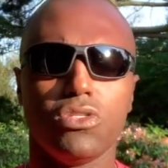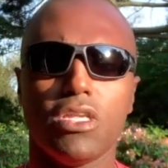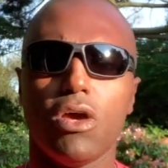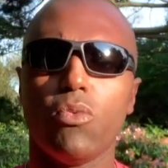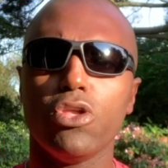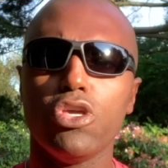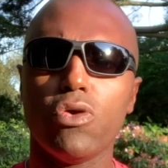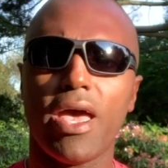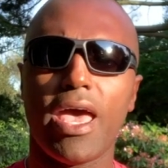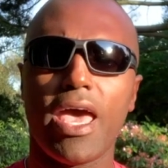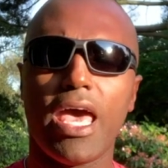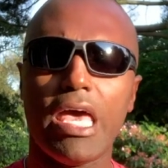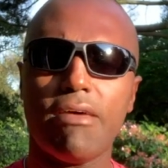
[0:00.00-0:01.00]
Now, when you
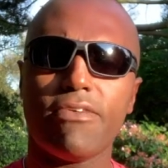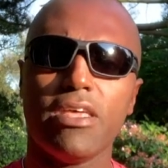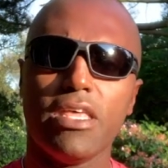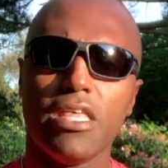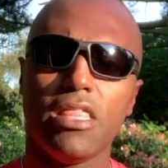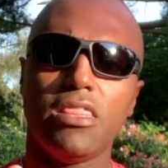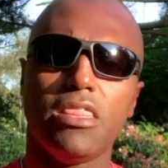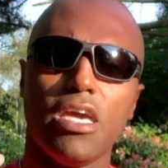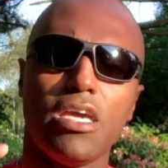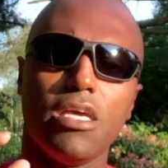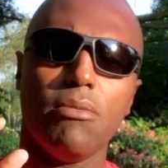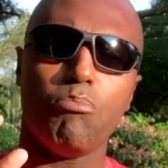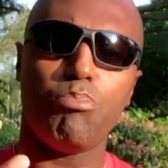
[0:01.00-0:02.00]
have
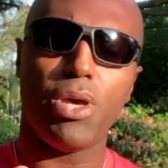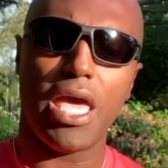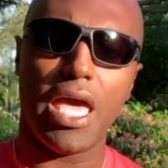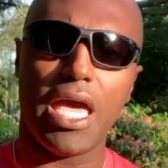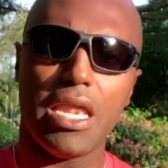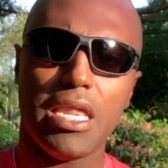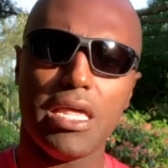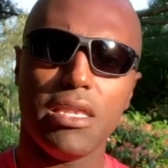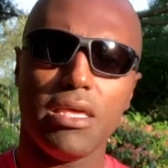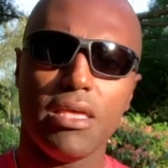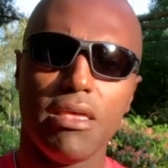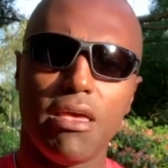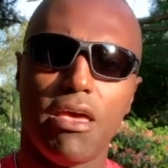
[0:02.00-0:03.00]
thick padded
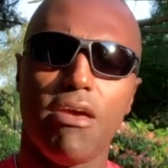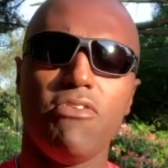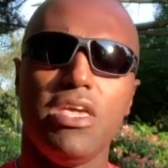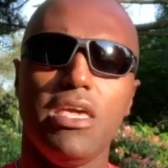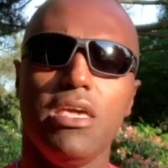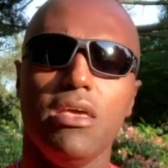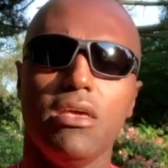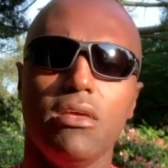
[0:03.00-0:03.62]
heavy